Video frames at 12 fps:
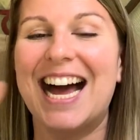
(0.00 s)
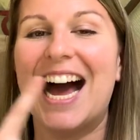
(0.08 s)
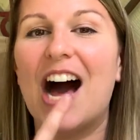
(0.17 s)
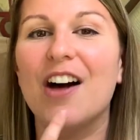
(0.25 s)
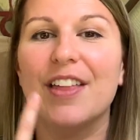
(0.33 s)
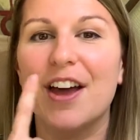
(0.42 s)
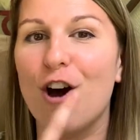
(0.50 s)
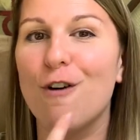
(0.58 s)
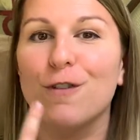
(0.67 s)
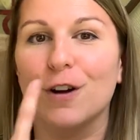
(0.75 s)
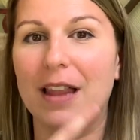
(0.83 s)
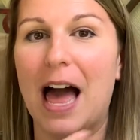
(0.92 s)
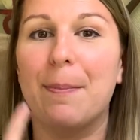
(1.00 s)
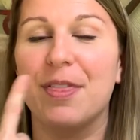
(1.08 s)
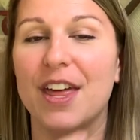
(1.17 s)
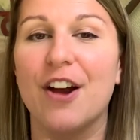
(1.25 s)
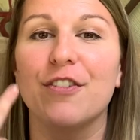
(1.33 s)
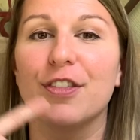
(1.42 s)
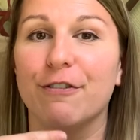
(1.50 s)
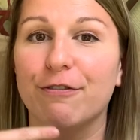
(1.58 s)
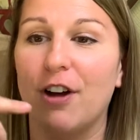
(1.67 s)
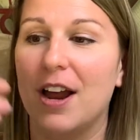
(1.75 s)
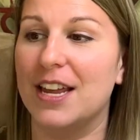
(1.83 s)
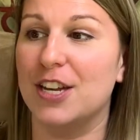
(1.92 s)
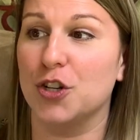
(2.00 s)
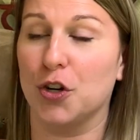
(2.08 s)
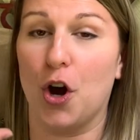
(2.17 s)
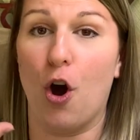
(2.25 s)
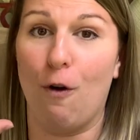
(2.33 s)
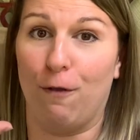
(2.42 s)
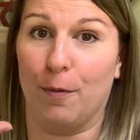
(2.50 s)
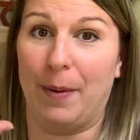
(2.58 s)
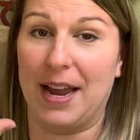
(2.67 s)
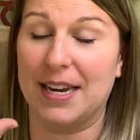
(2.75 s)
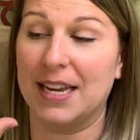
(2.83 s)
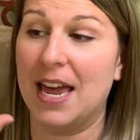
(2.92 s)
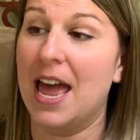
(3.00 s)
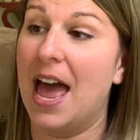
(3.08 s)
how they overlap there in the front is your overbite.